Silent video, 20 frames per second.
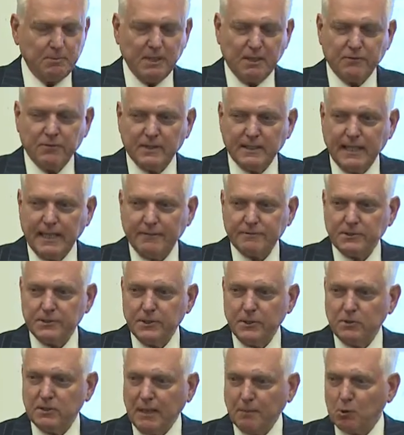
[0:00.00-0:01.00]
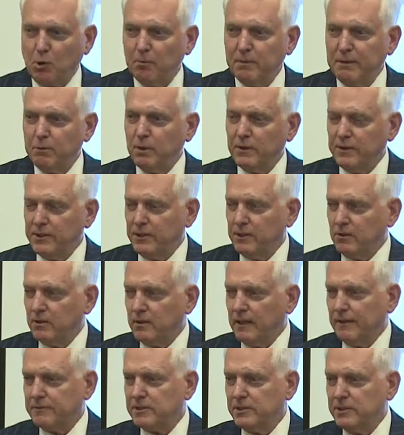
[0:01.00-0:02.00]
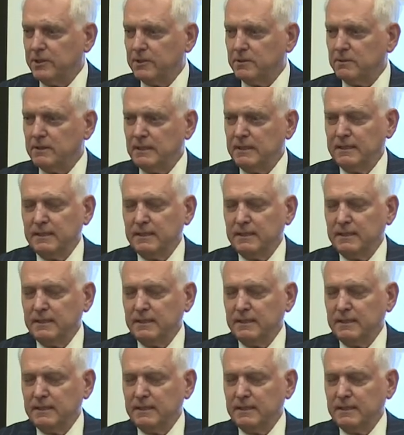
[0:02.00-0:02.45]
be a fun afternoon. I'm going to be with you all afternoon.